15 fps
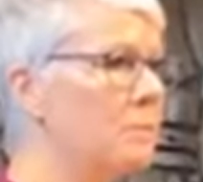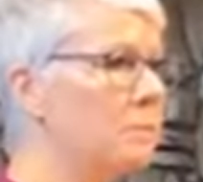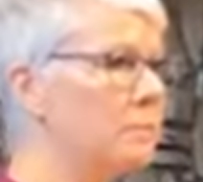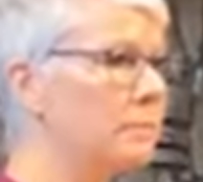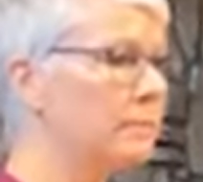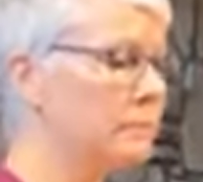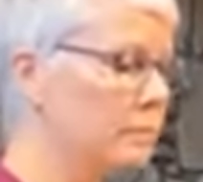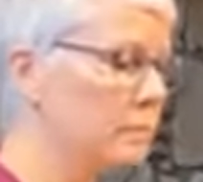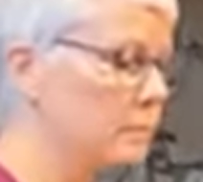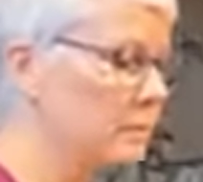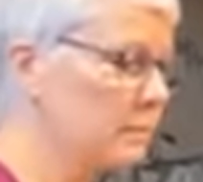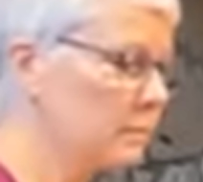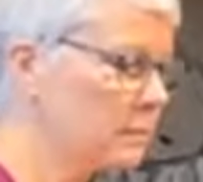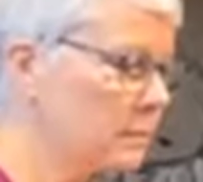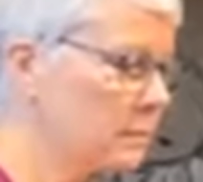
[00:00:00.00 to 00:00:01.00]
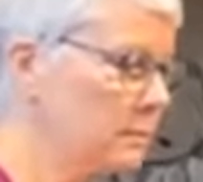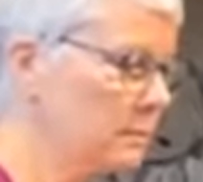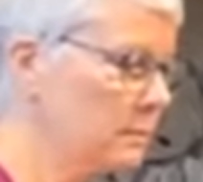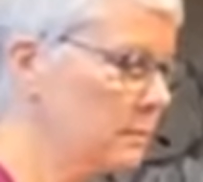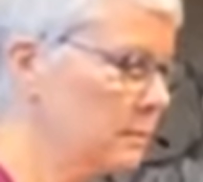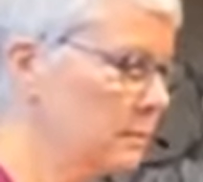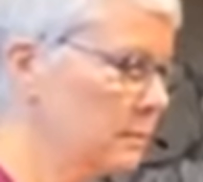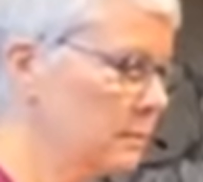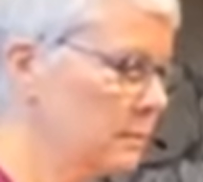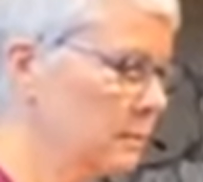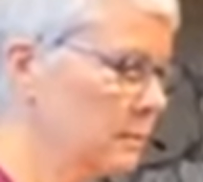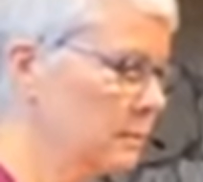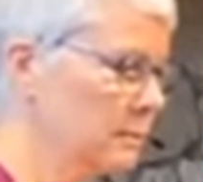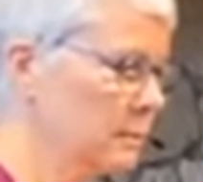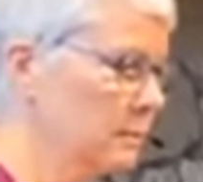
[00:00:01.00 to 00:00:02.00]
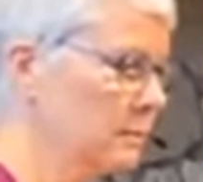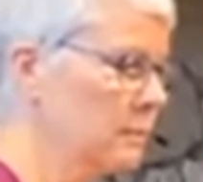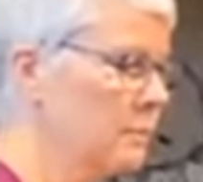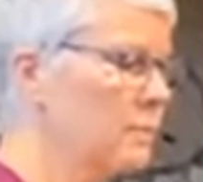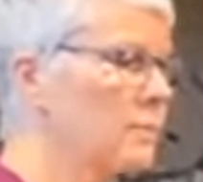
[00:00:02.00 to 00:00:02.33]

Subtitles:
Nothing is said.